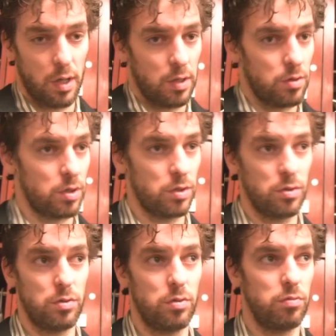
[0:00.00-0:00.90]
Andrew can
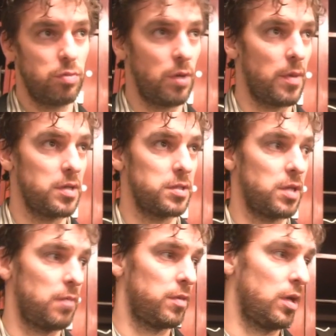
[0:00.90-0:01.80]
do pretty much the
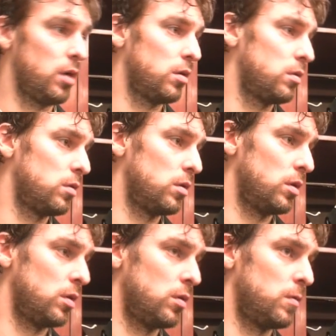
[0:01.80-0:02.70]
same thing.
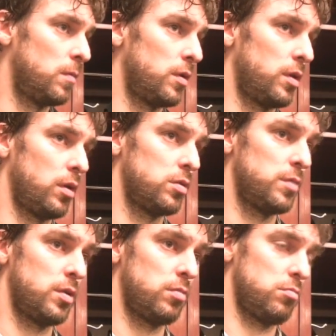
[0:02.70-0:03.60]
I think it's
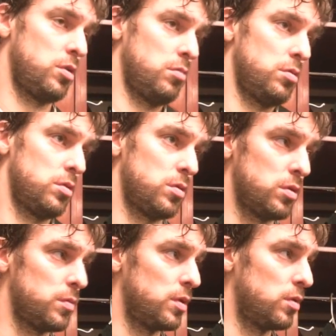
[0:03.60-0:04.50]
been, it's
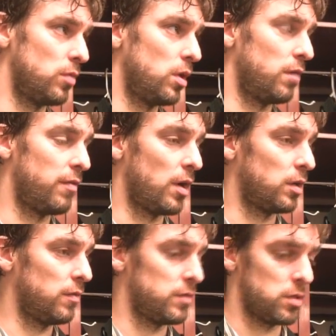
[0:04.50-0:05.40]
been really
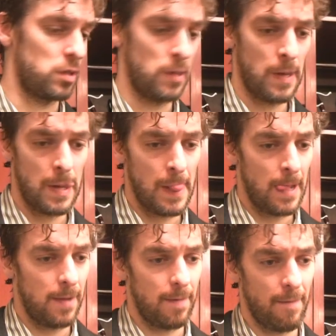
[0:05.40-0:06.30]
effective. It's
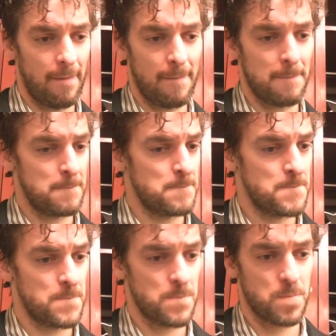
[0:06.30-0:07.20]

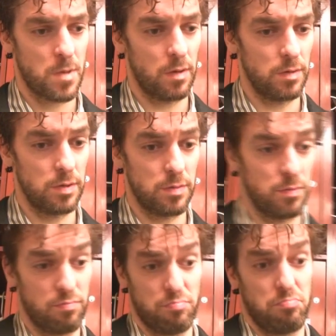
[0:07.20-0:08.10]

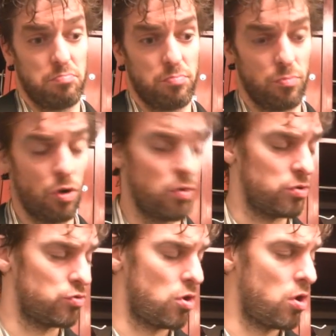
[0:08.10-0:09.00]
been
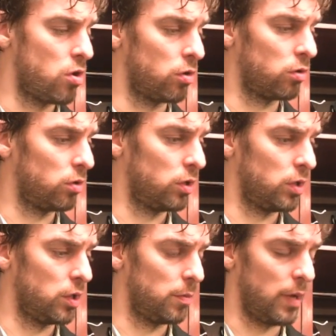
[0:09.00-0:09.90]
going strong
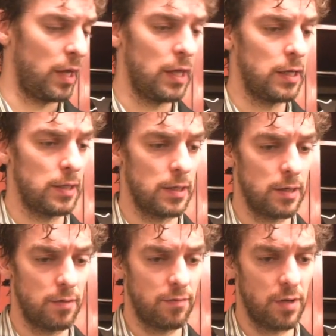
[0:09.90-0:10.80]
in the paint and
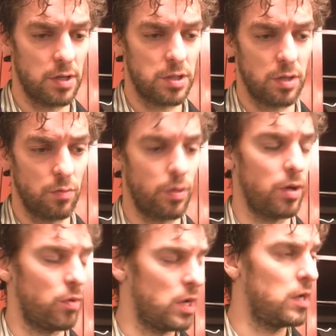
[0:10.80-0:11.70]
then finishing
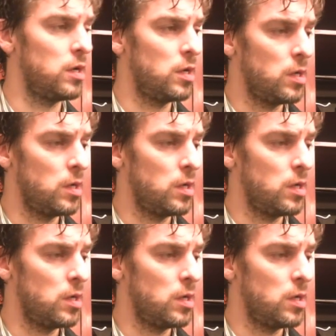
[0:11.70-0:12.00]
pretty well.